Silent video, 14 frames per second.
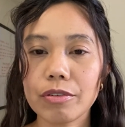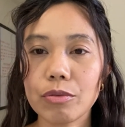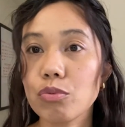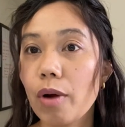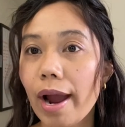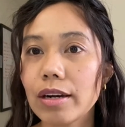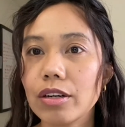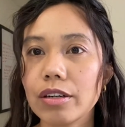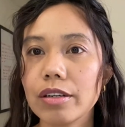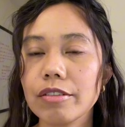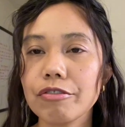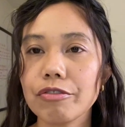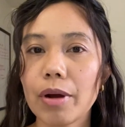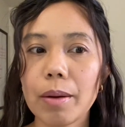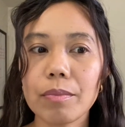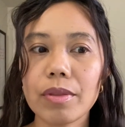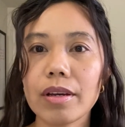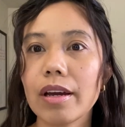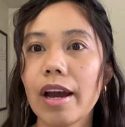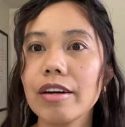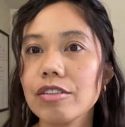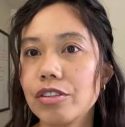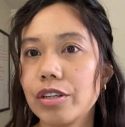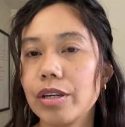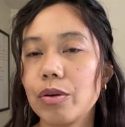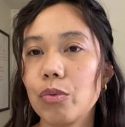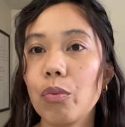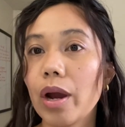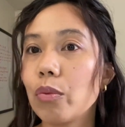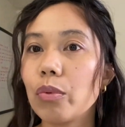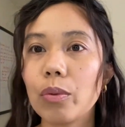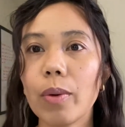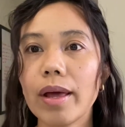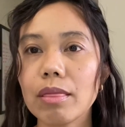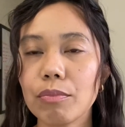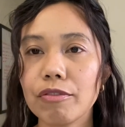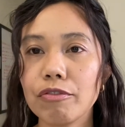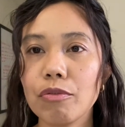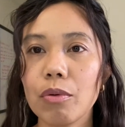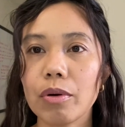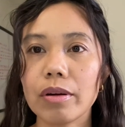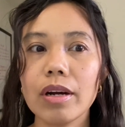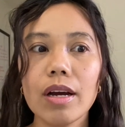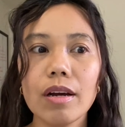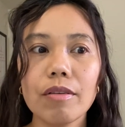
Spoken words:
record from the country where we went before.